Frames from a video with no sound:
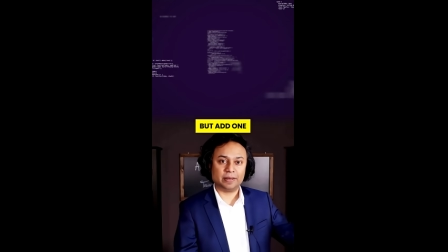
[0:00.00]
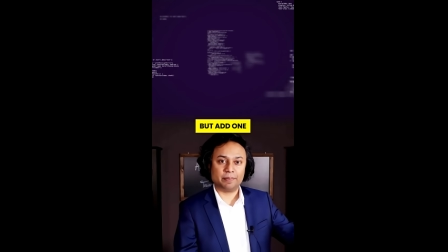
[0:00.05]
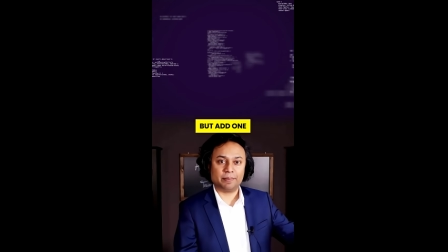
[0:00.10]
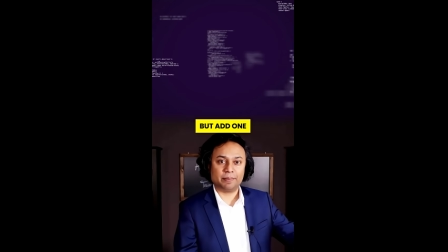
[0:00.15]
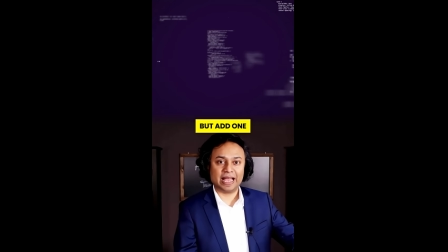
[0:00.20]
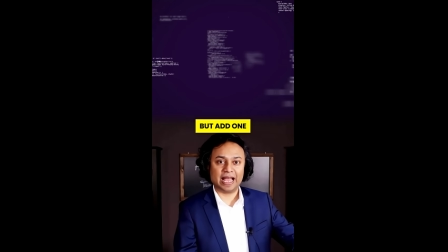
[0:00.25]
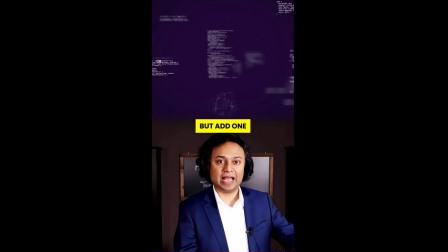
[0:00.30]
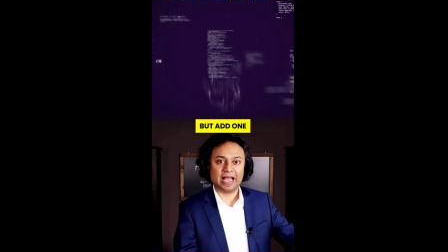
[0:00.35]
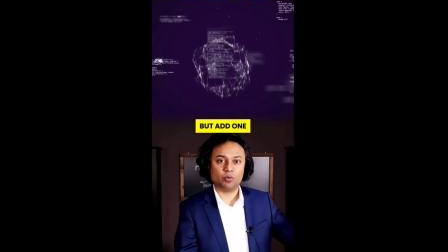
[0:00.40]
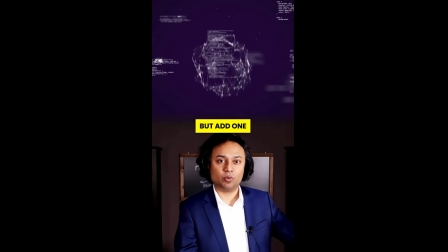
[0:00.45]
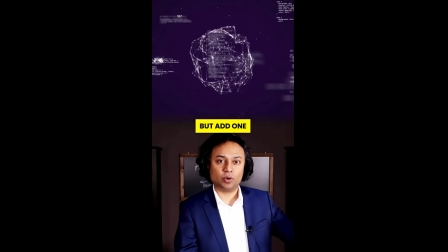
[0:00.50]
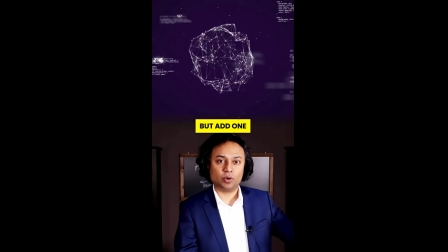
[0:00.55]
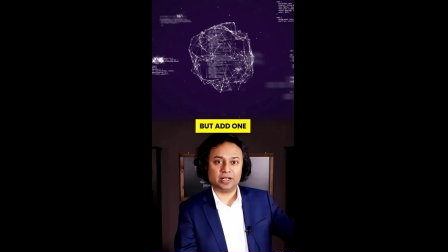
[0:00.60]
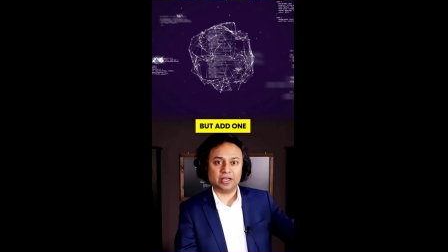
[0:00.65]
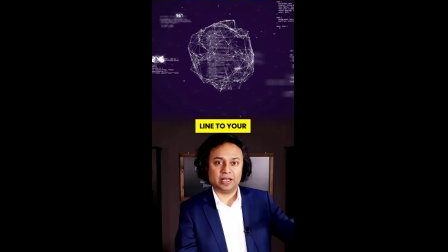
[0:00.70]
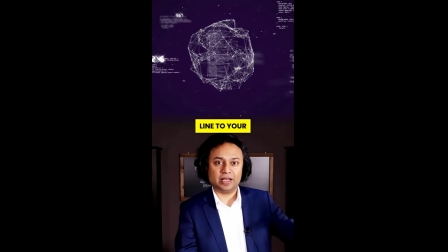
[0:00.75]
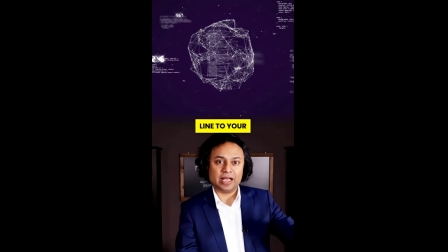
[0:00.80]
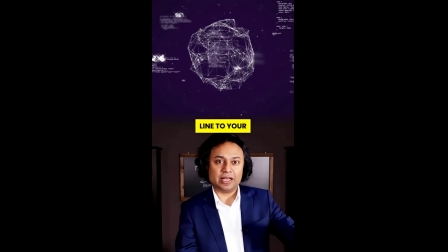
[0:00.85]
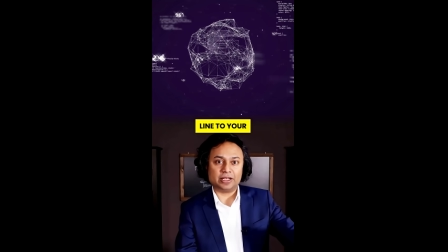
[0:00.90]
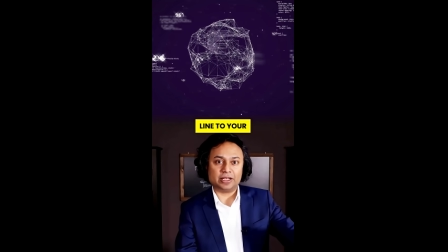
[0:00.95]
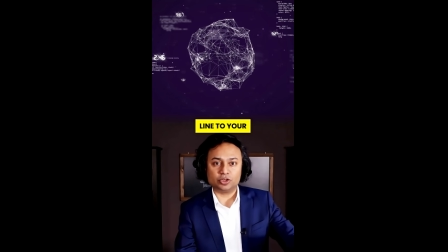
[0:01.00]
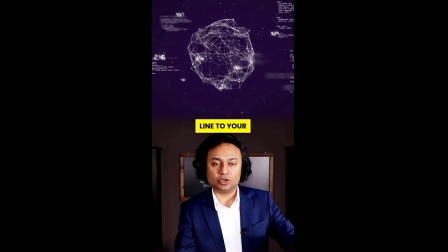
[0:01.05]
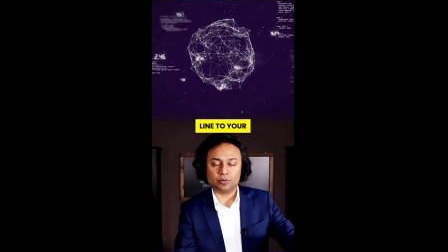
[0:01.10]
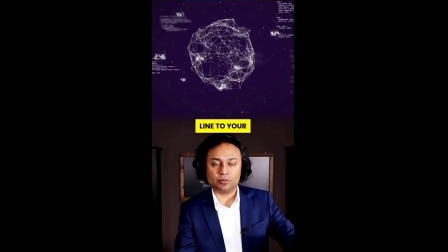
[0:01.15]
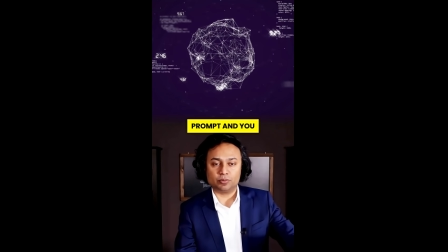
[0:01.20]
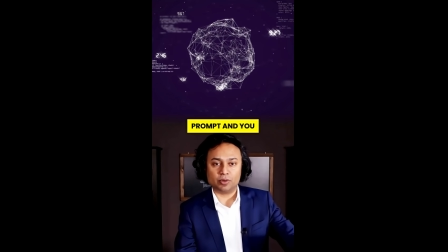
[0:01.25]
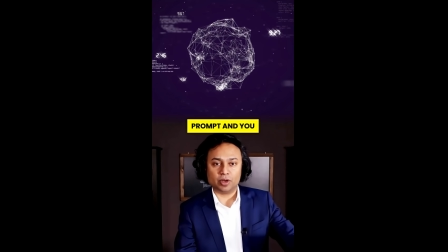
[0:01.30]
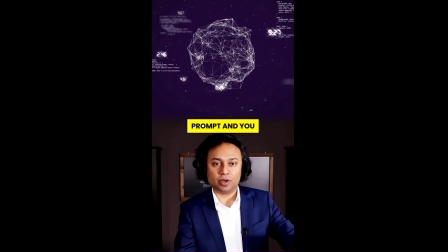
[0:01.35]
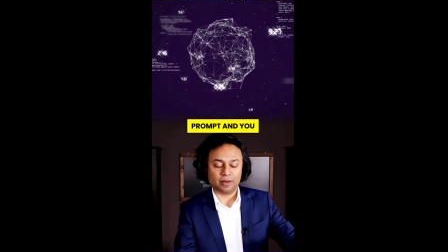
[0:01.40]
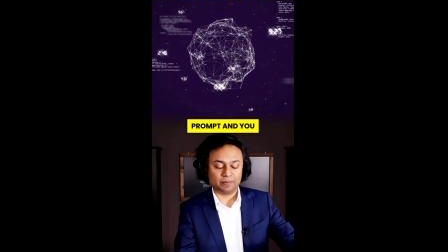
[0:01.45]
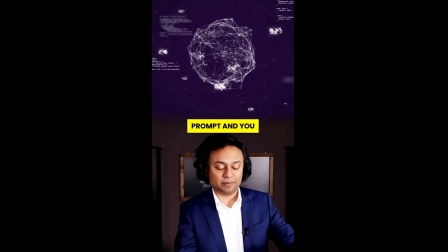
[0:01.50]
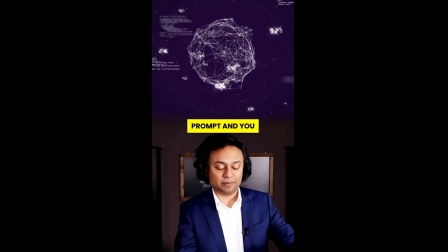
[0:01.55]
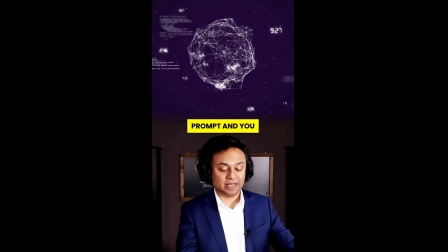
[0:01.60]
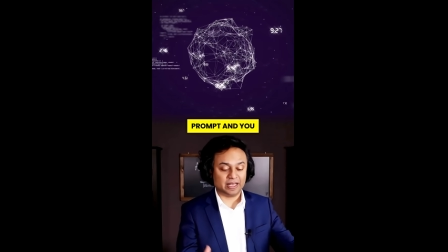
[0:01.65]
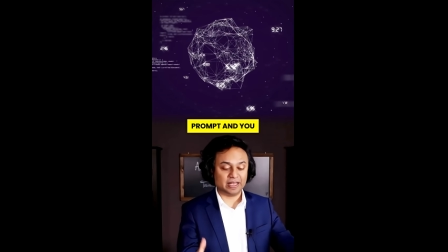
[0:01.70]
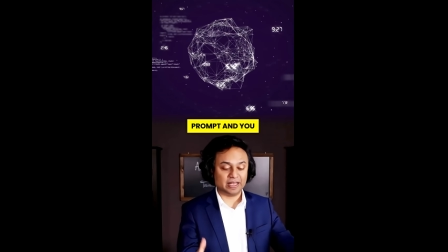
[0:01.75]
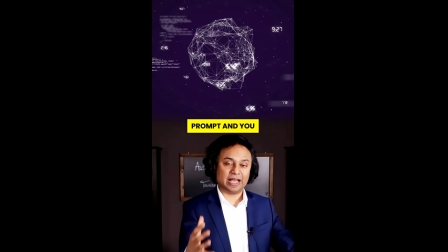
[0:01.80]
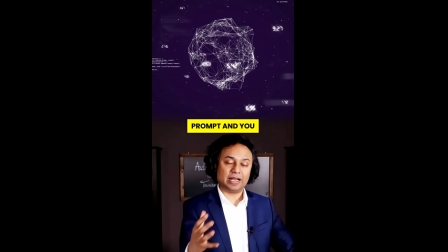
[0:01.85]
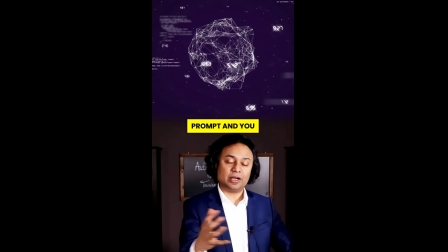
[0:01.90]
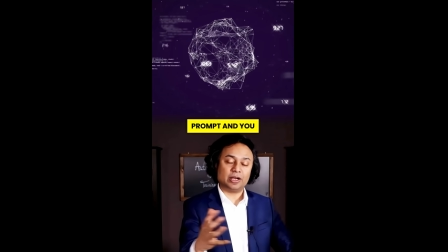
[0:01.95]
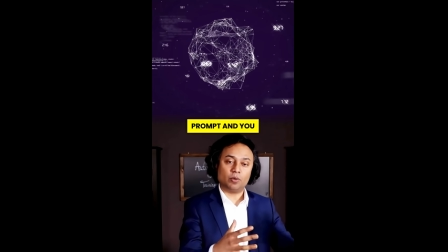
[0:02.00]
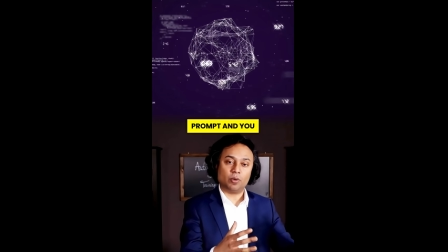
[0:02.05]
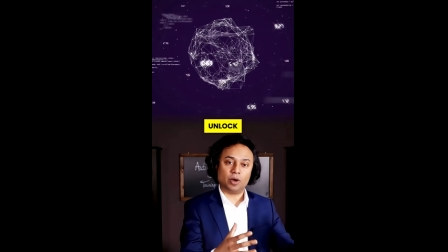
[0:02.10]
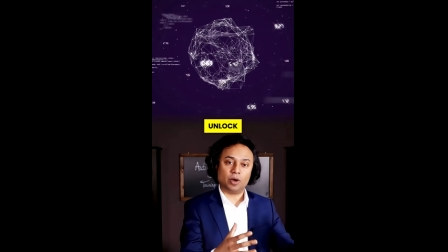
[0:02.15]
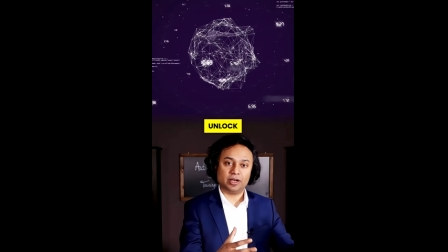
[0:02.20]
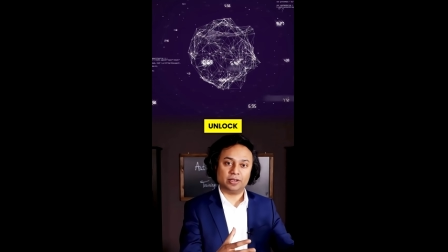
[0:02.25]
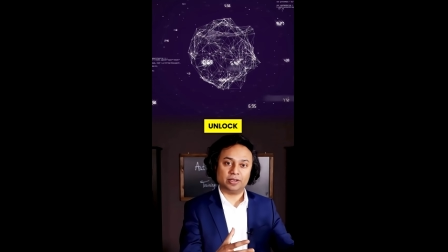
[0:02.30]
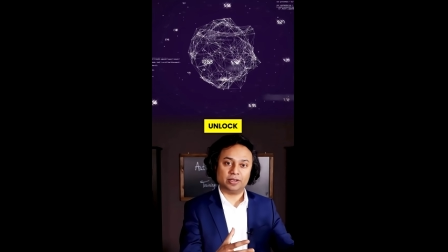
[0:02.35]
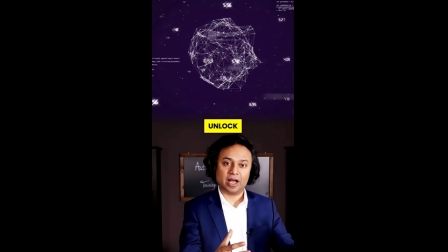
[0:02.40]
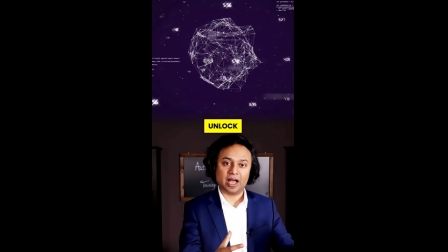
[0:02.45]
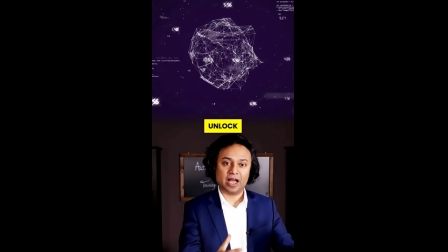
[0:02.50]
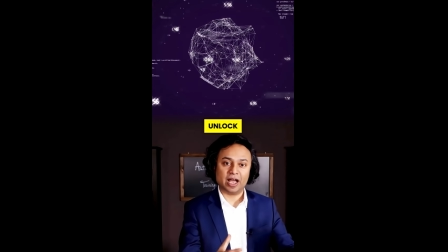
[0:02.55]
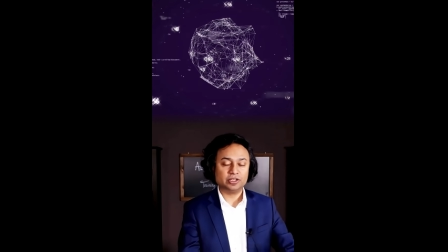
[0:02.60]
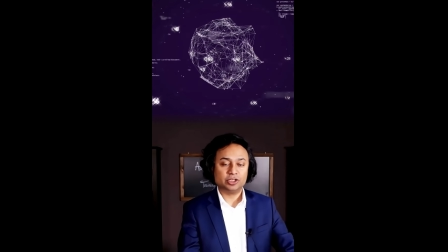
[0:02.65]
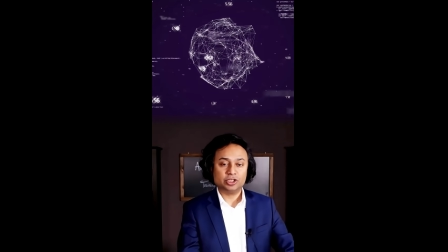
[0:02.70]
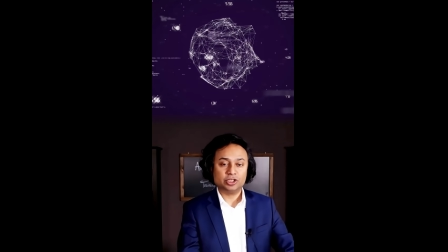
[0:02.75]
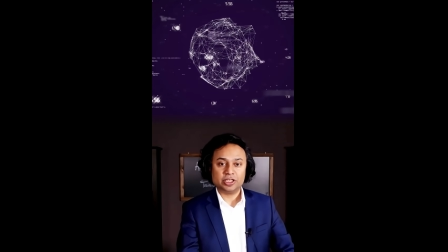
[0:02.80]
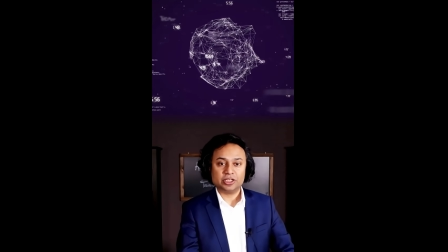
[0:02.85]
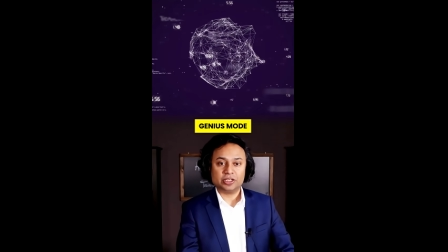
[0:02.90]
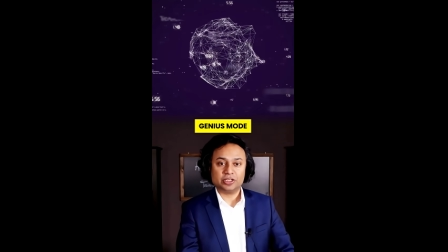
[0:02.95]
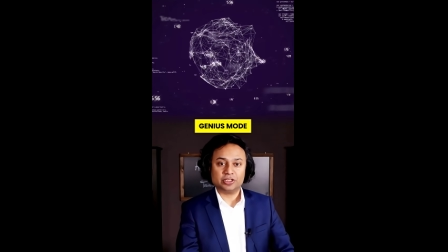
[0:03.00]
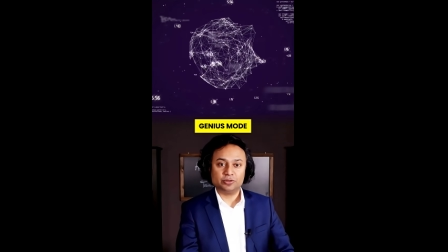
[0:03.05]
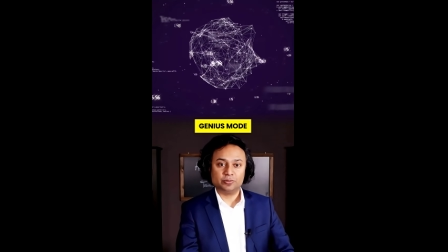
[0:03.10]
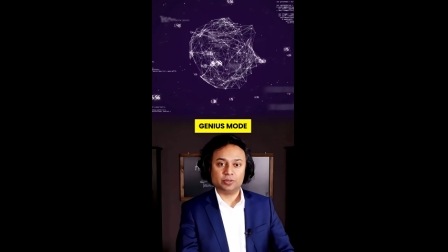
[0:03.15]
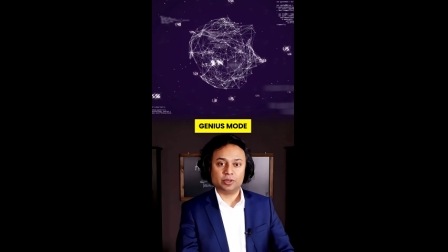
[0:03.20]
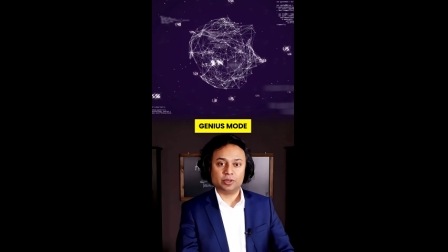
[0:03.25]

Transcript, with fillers: But add one line to your prompt and you unlock genius